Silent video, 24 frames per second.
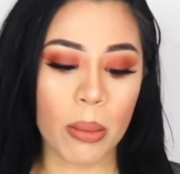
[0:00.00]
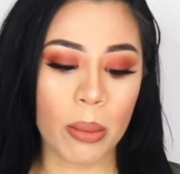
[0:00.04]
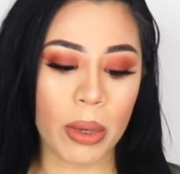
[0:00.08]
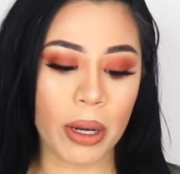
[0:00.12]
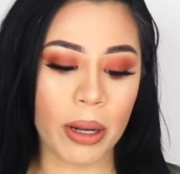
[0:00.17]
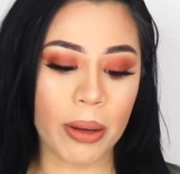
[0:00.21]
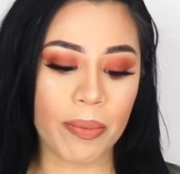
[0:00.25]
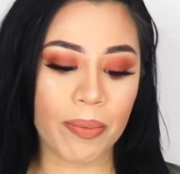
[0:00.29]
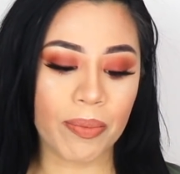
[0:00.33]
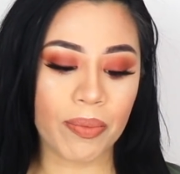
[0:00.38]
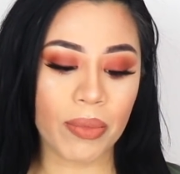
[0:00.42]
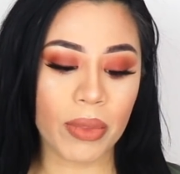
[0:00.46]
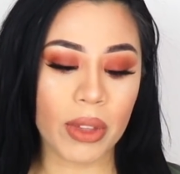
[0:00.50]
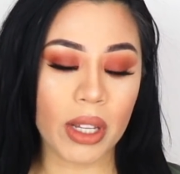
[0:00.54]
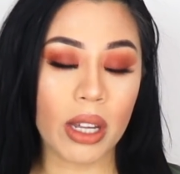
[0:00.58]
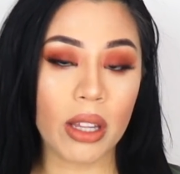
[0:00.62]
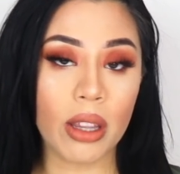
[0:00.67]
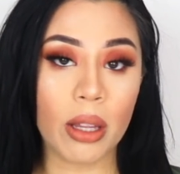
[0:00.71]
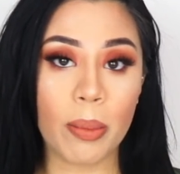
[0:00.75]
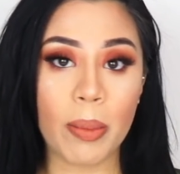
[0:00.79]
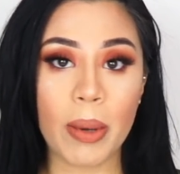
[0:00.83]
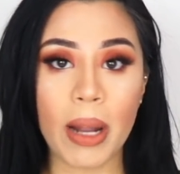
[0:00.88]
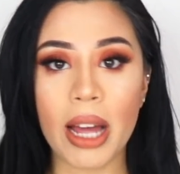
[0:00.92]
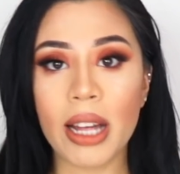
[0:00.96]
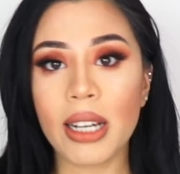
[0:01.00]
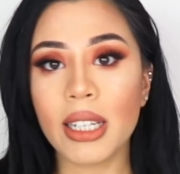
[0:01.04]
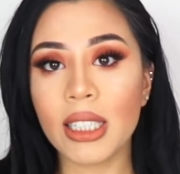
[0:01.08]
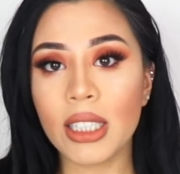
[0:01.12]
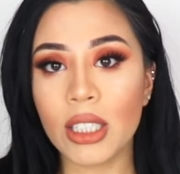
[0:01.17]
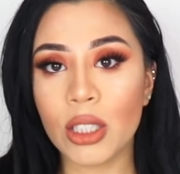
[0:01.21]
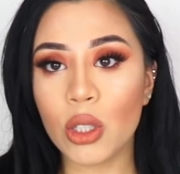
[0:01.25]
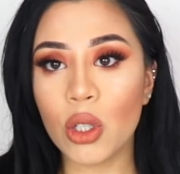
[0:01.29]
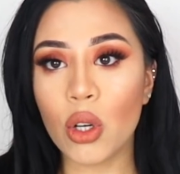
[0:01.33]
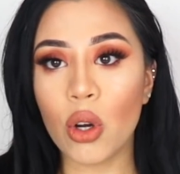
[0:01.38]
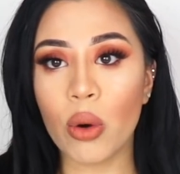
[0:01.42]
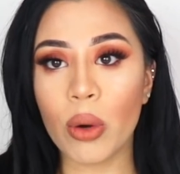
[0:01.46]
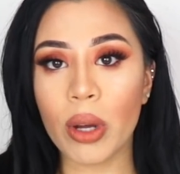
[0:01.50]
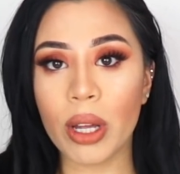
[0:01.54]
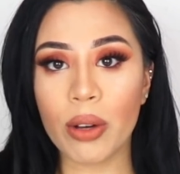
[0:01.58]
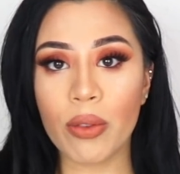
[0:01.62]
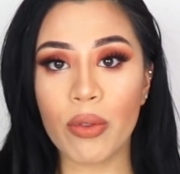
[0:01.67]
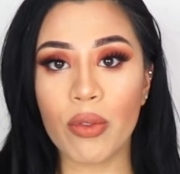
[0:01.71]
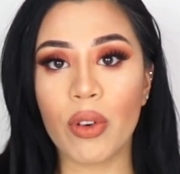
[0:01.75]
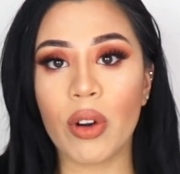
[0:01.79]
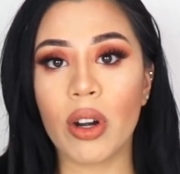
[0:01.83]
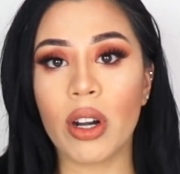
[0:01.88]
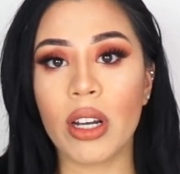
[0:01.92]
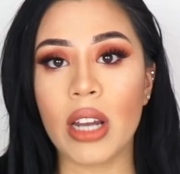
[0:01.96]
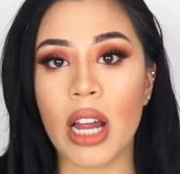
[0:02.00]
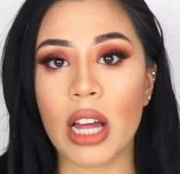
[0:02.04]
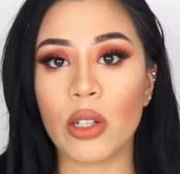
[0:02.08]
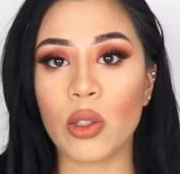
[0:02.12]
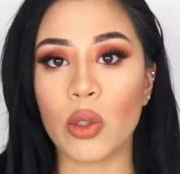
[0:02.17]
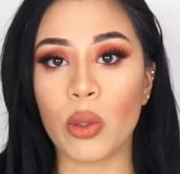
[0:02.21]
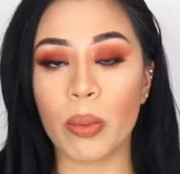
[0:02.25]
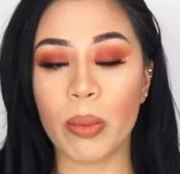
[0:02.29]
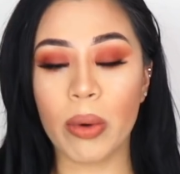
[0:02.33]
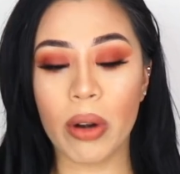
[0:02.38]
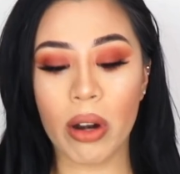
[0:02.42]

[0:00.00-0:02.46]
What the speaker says: But the plan is to go in for a natural